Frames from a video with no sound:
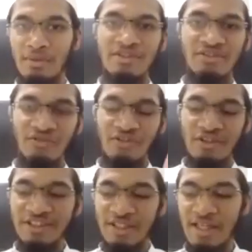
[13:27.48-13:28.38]
This is the
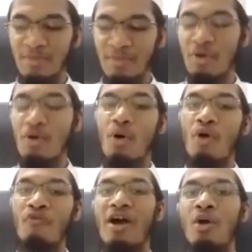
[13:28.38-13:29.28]
first type
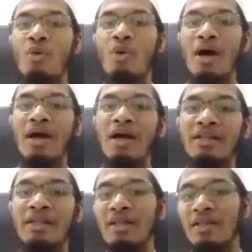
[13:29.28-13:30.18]
of how
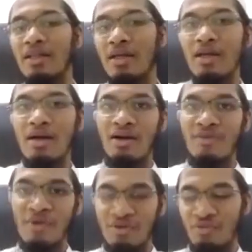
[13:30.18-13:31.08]
Ahadith
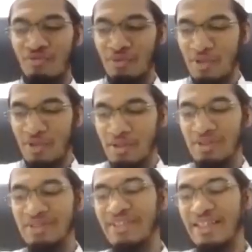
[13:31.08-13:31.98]
are part of
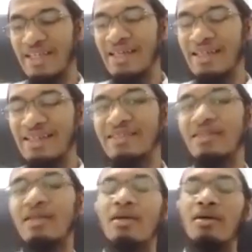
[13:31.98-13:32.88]
Quran. The second
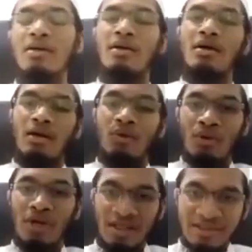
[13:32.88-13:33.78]
is,
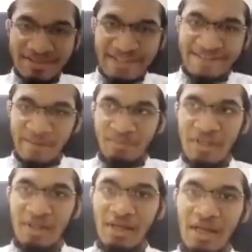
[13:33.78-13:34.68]
Quran says
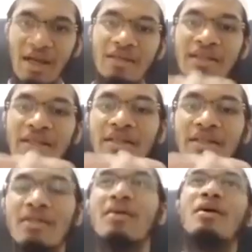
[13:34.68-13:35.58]
something,
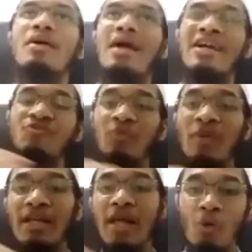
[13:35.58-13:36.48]
Ahadith
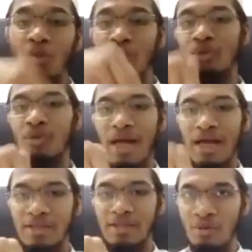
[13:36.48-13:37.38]
explain how we should
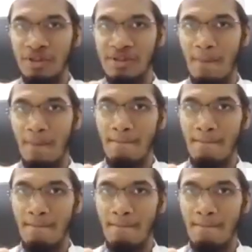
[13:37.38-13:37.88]
act on it.